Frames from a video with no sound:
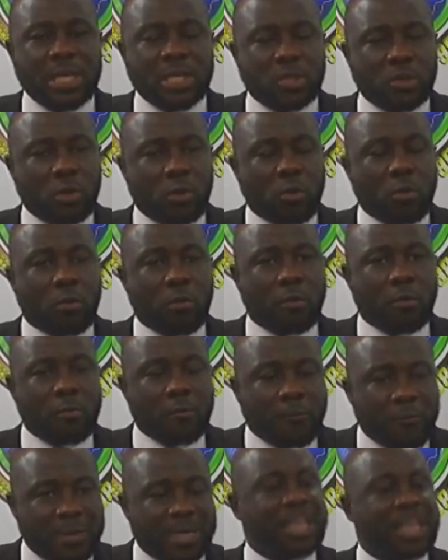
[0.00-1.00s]
it's so
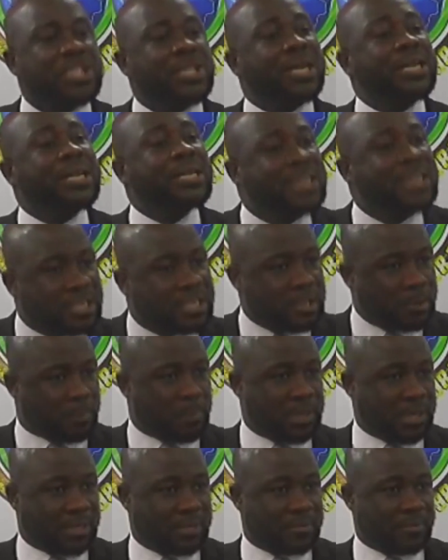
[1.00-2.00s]
financially
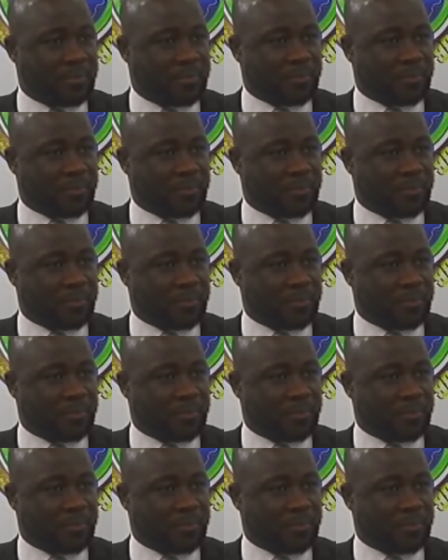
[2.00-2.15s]
disciplined